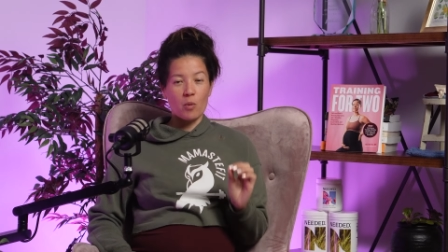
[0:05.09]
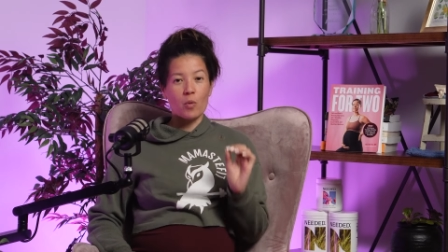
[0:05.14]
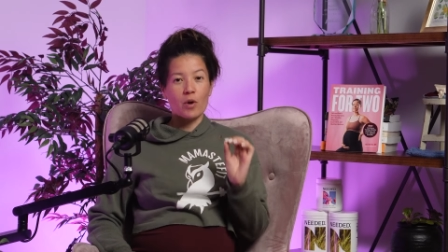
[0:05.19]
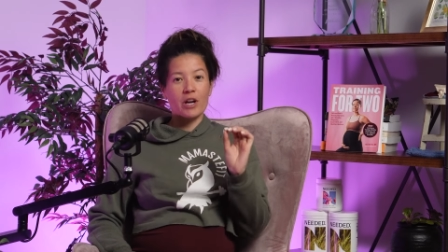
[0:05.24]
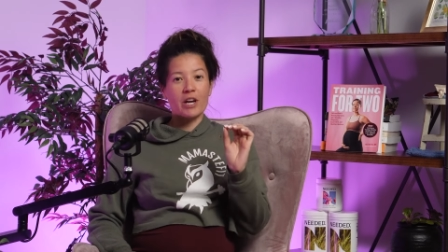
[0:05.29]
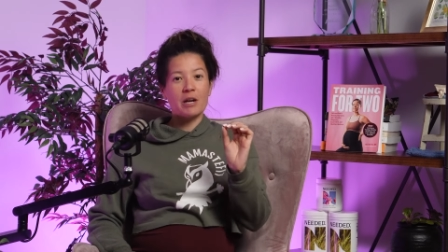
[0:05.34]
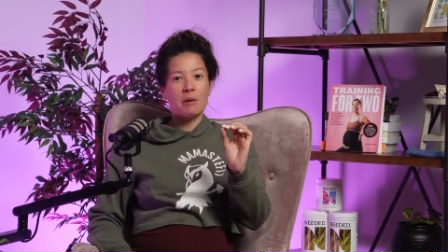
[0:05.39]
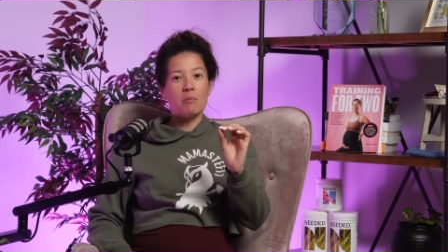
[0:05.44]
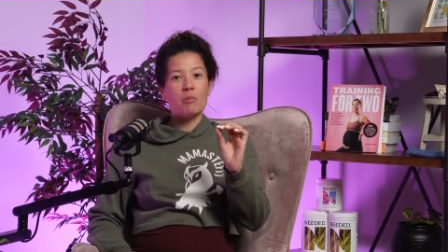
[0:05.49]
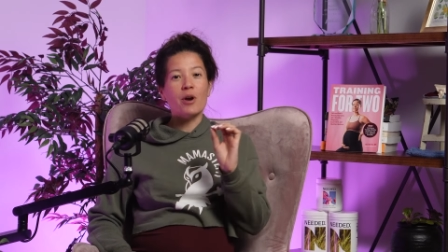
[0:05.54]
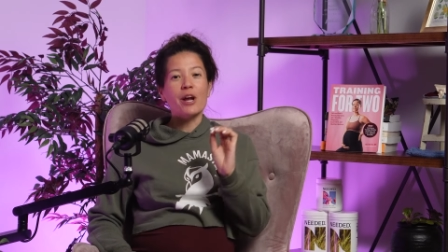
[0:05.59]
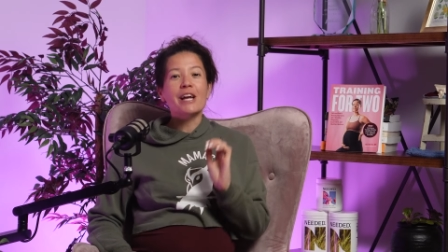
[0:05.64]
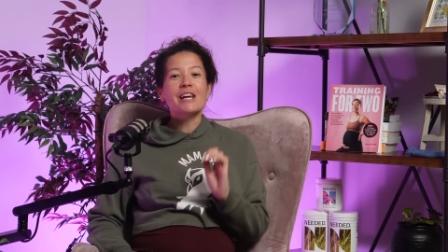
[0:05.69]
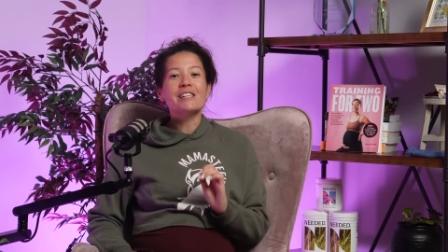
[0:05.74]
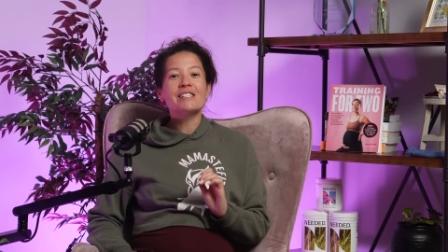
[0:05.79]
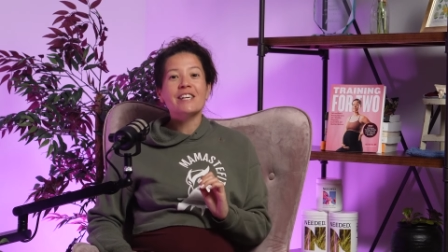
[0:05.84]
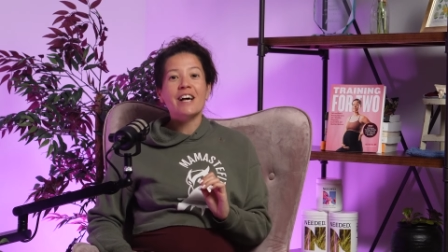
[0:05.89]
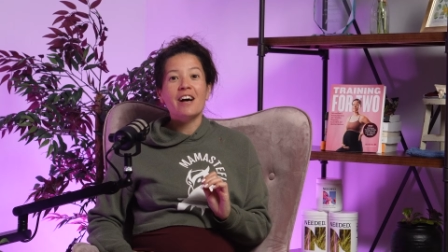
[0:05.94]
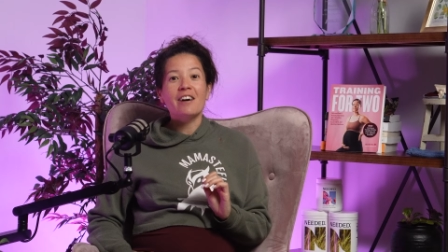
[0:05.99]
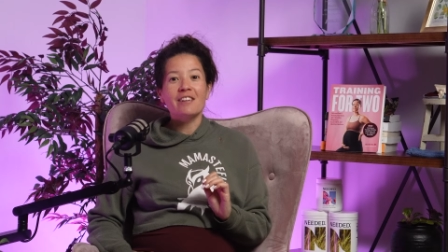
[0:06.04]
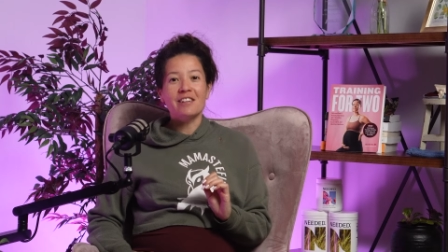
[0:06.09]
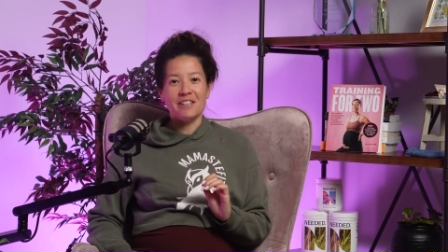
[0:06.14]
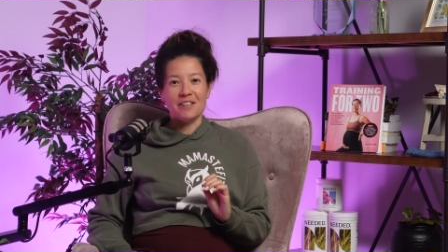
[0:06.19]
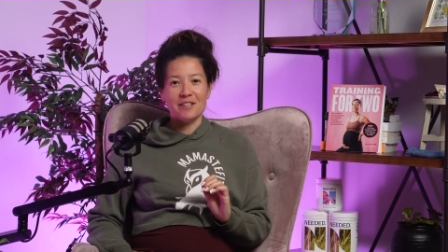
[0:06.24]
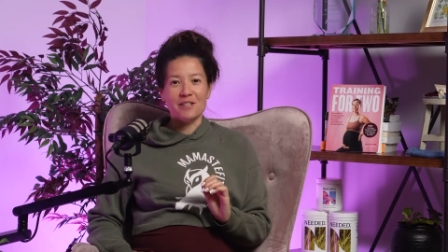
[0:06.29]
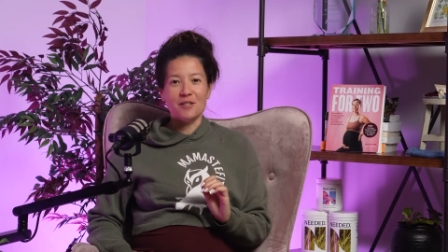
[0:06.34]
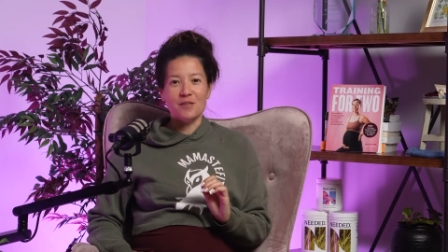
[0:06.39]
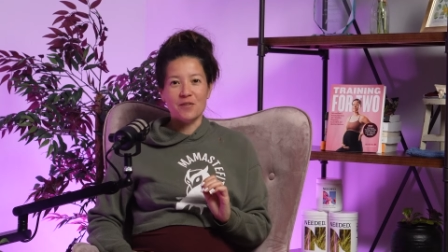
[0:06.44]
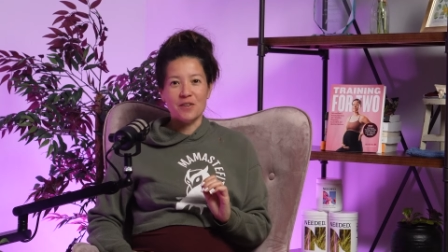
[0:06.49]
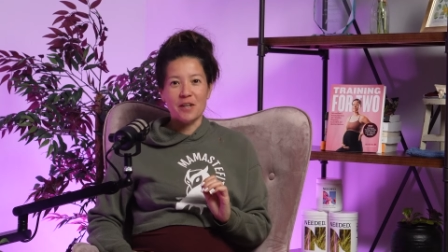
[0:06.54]
We're going to break it down in
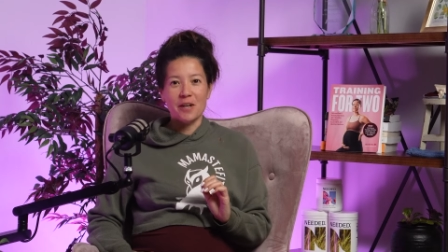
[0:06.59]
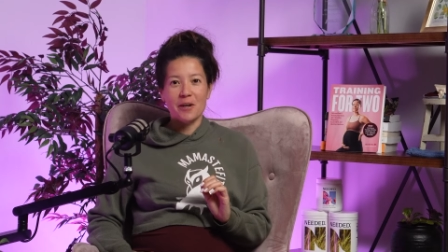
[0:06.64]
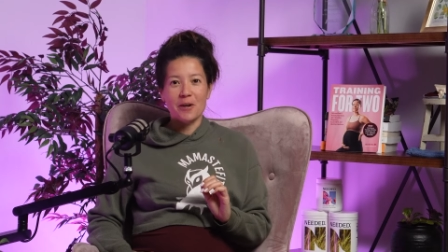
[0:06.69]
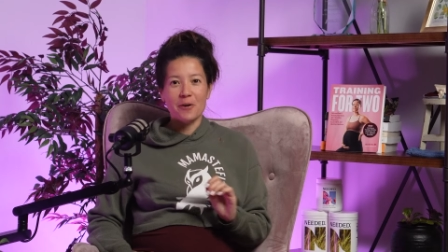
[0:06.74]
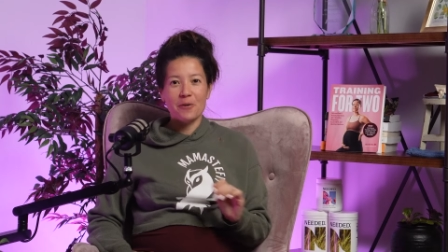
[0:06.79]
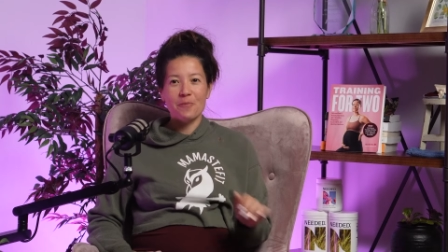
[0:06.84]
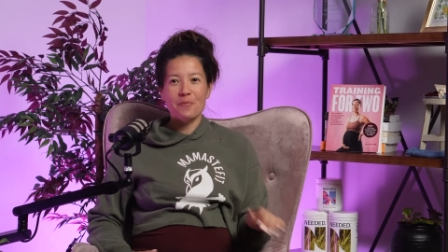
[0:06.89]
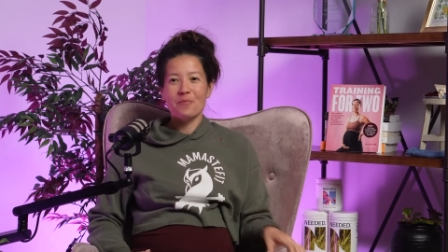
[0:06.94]
this video.